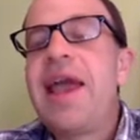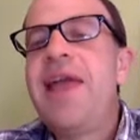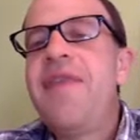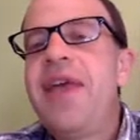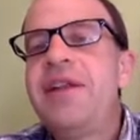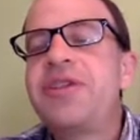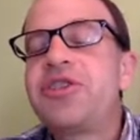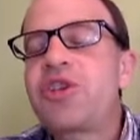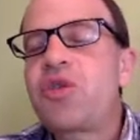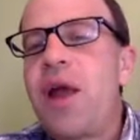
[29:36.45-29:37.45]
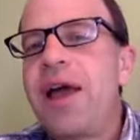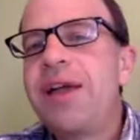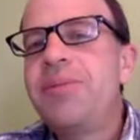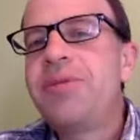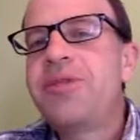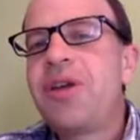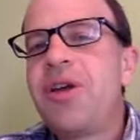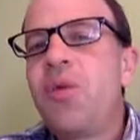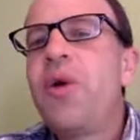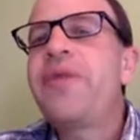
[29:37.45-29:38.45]
and then describes
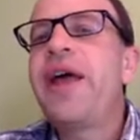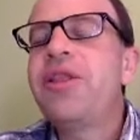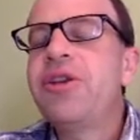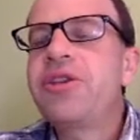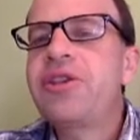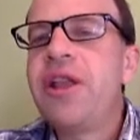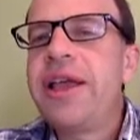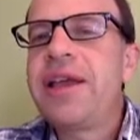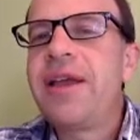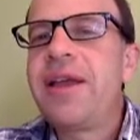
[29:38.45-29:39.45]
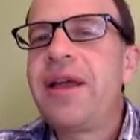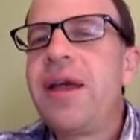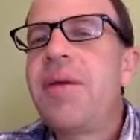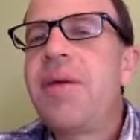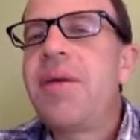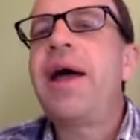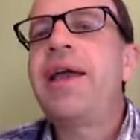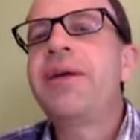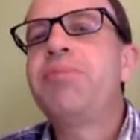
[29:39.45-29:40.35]
what that looks like by